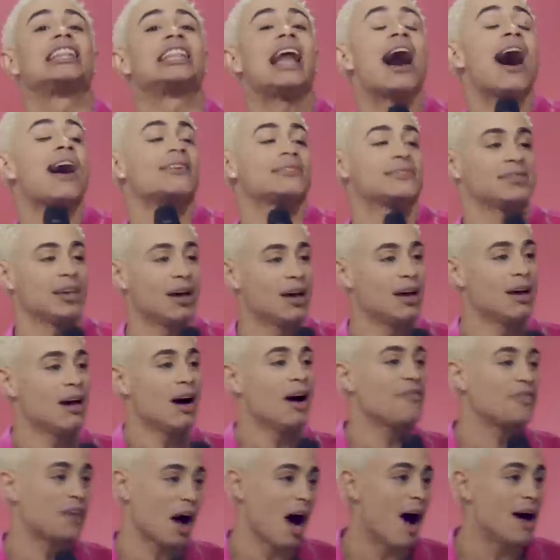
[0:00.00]
a lot
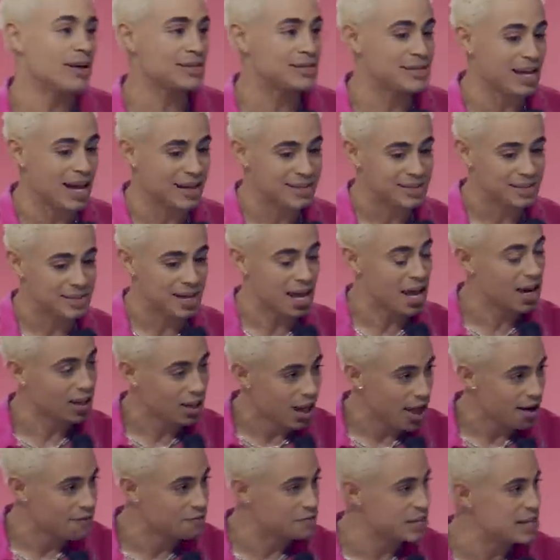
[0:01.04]
of context
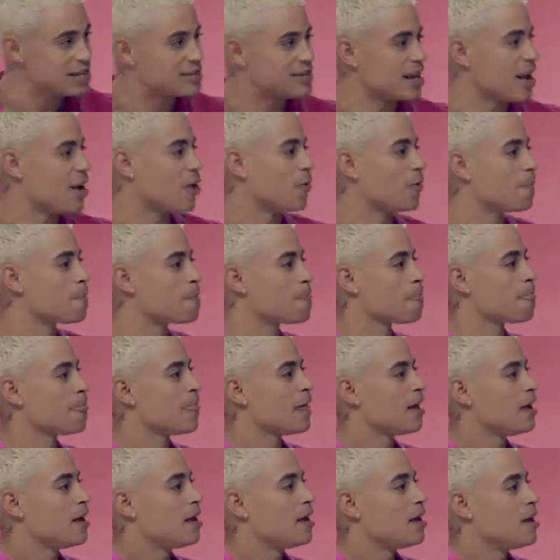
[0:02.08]
and a lot of detail.
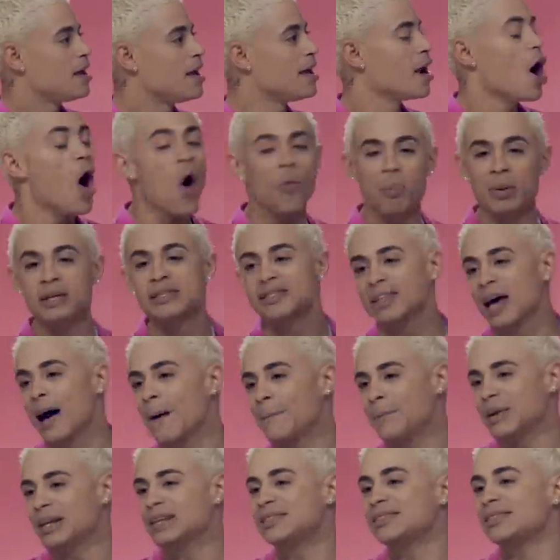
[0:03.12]
It opens
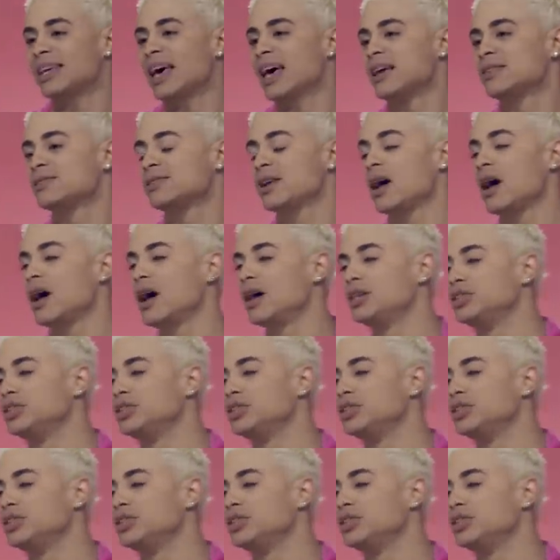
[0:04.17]
up and it says,